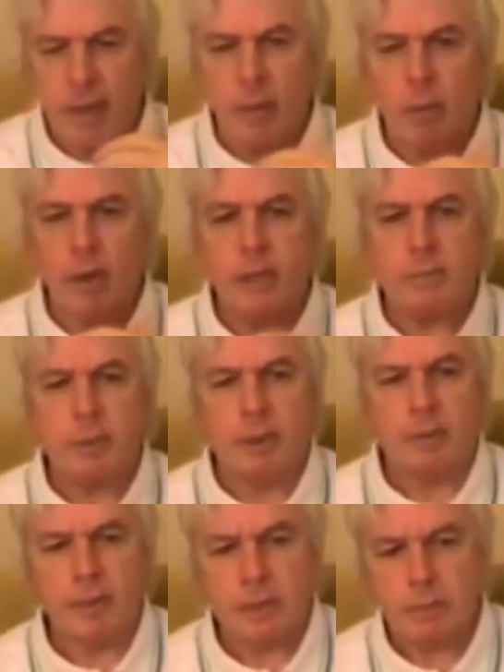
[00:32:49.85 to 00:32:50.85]
many ways
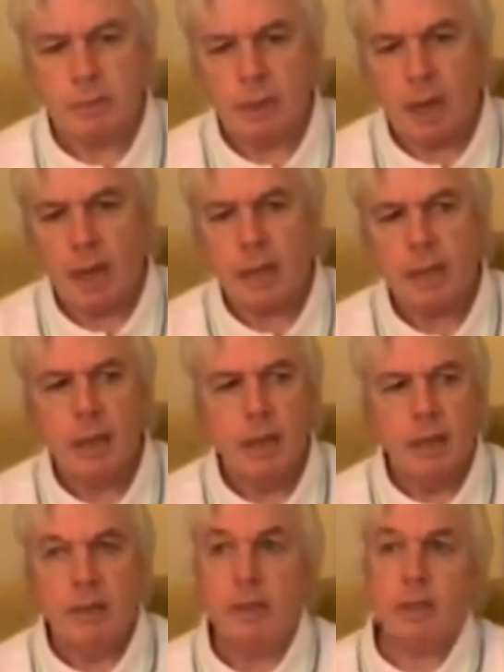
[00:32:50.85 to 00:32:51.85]
beyond visible light,
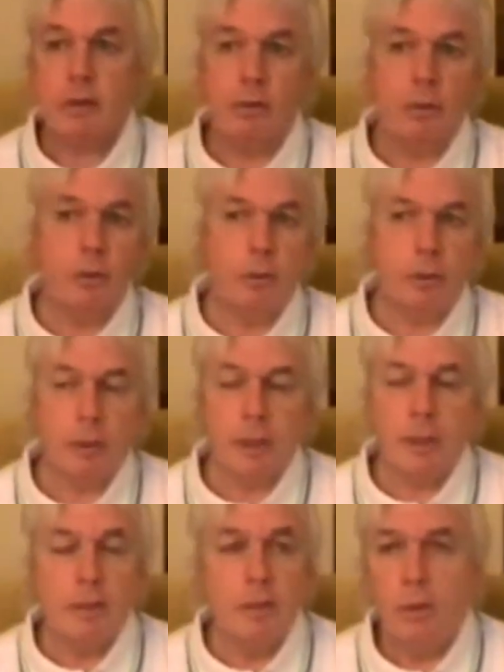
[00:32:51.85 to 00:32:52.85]
these are all
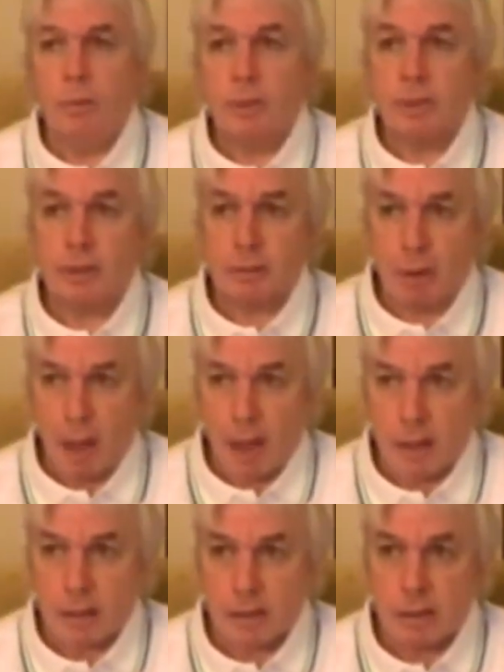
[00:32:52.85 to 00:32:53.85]
enormous
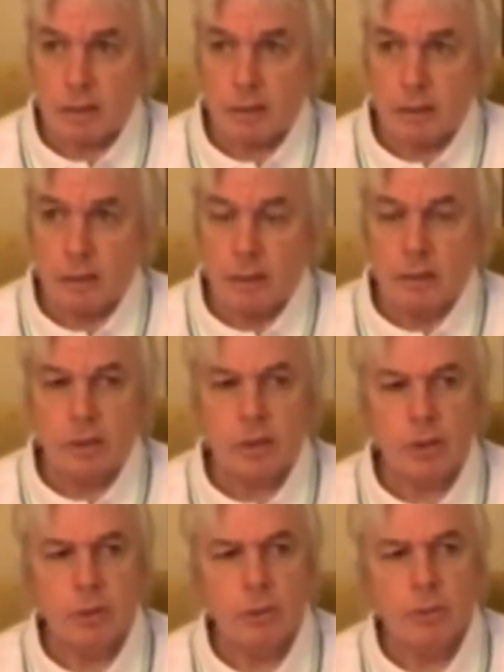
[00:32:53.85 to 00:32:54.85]
threats
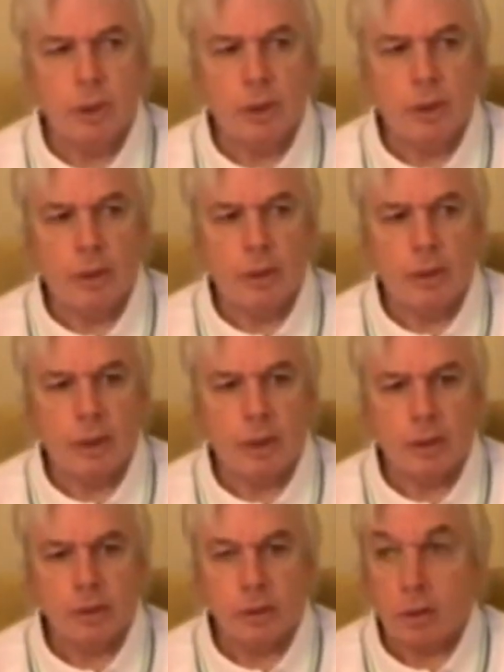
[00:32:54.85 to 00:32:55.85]
to the
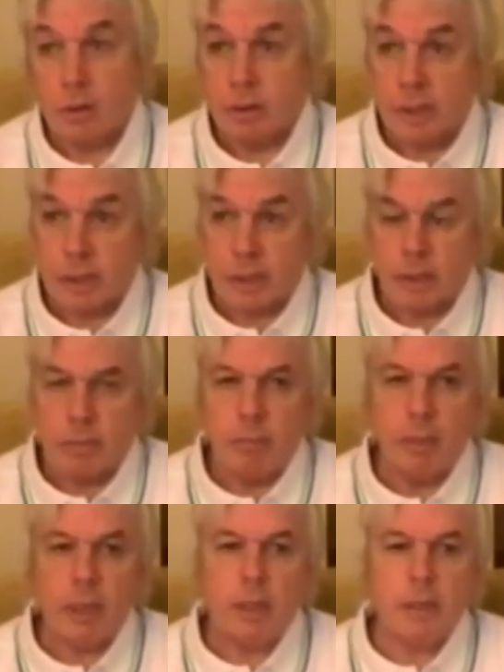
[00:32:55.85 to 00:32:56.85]
control
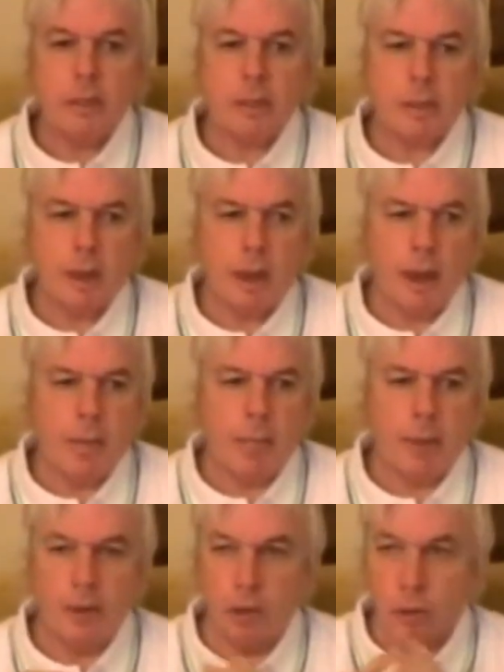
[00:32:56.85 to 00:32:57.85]
system, because
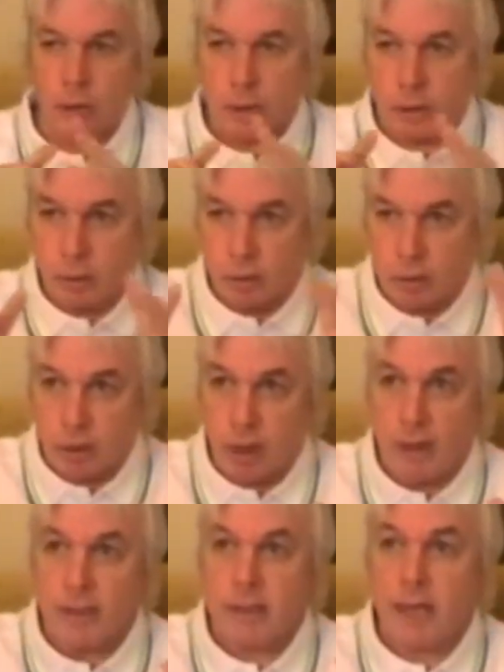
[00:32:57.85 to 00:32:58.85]
you're
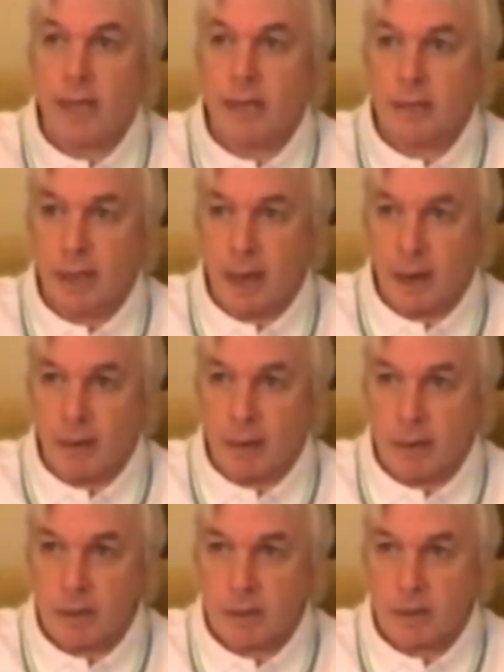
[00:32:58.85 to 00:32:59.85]
starting to enter
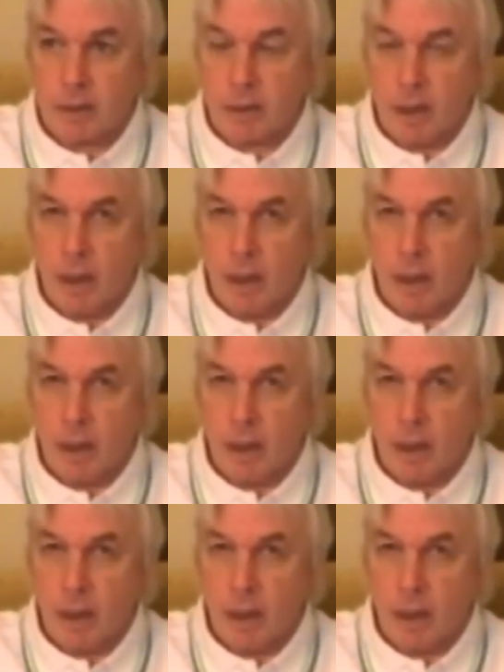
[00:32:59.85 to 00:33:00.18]
areas